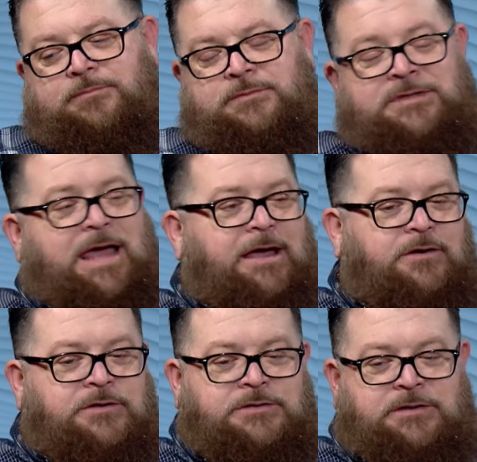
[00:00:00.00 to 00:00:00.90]

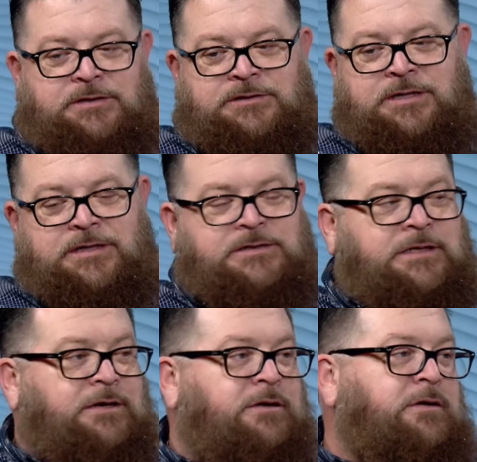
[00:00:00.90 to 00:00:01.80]
sliders and chicken
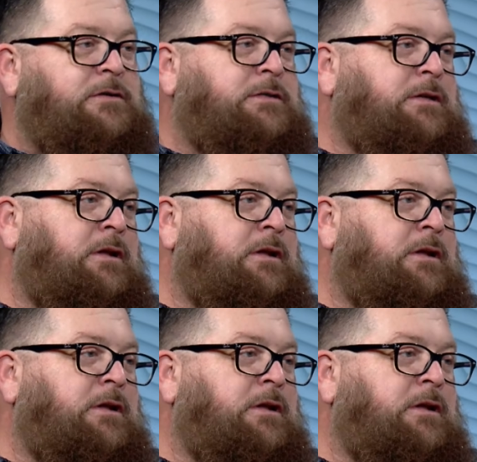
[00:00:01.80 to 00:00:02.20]
tenders.